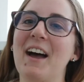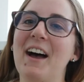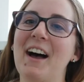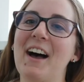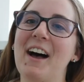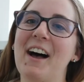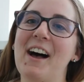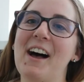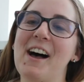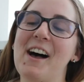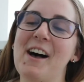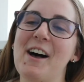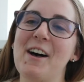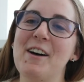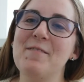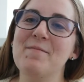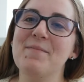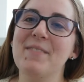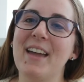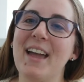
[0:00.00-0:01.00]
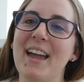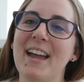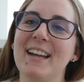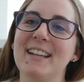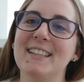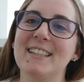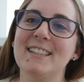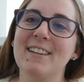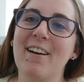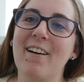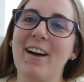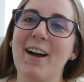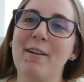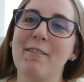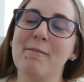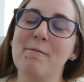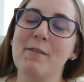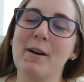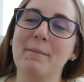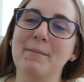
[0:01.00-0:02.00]
Um, and so I
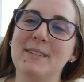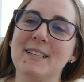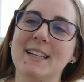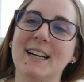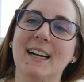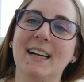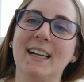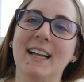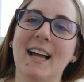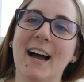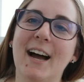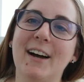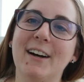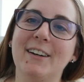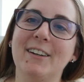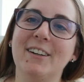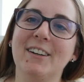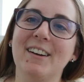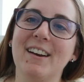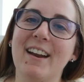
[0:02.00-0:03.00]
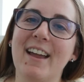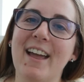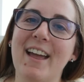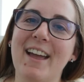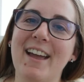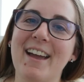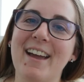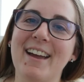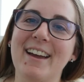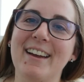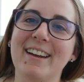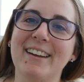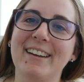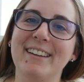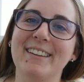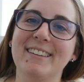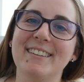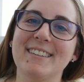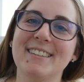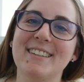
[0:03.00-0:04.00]
ripped it all out
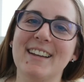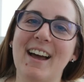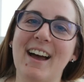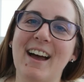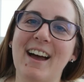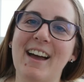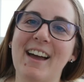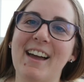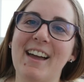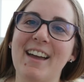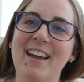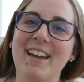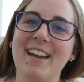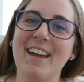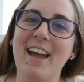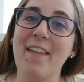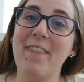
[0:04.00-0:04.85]
and I,